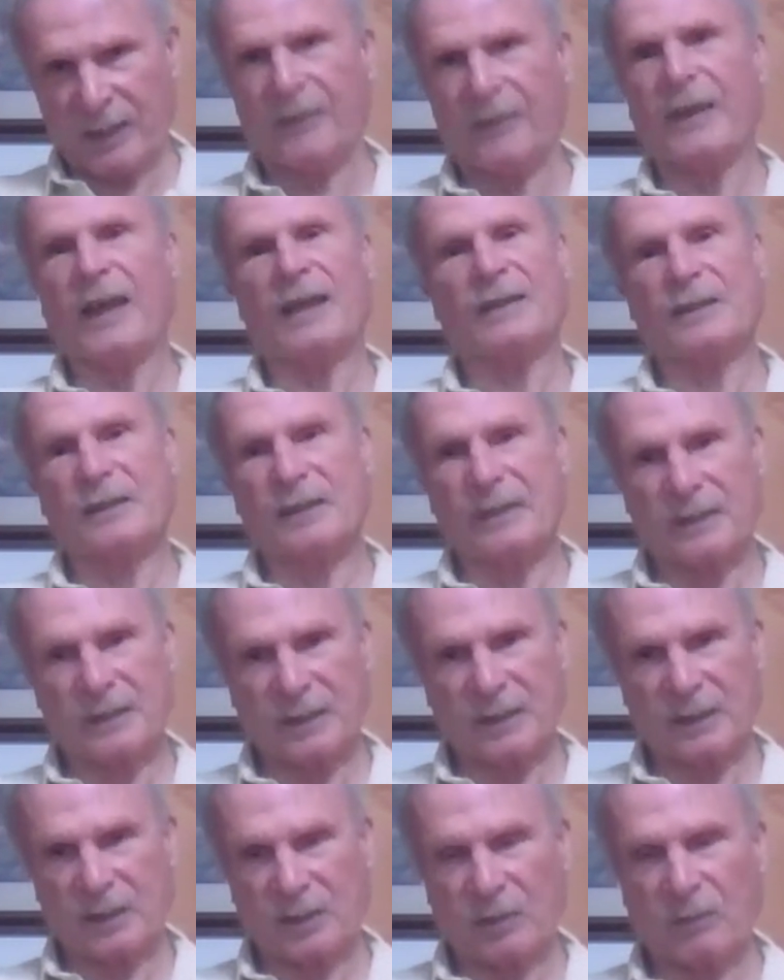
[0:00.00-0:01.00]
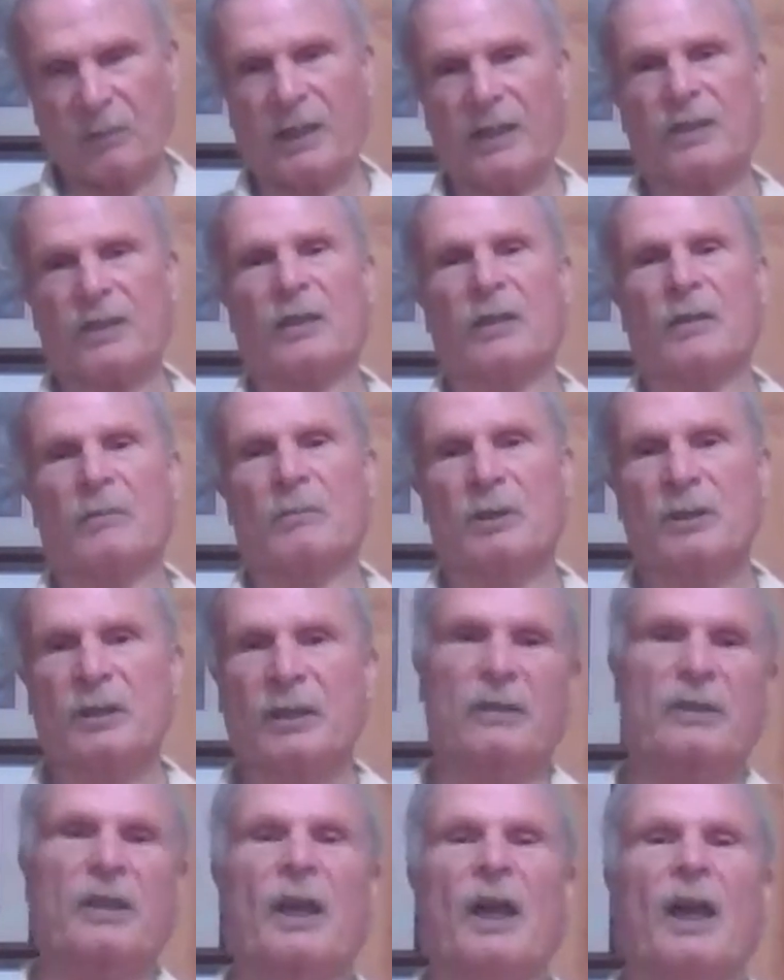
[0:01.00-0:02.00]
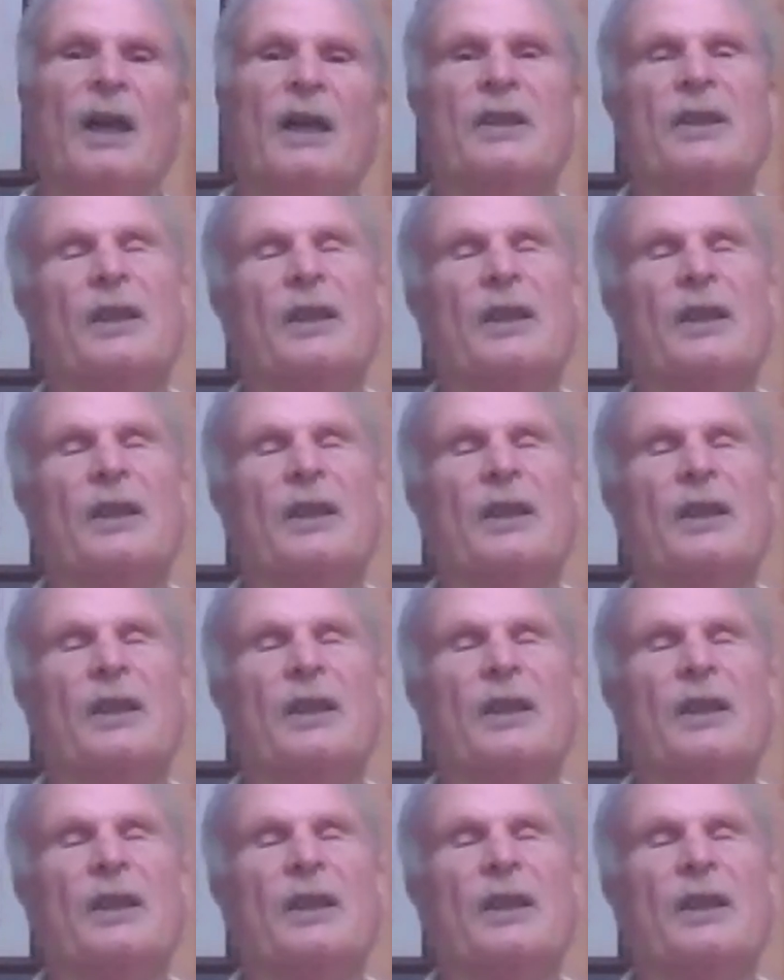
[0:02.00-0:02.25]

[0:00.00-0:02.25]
And that's the situation in most years.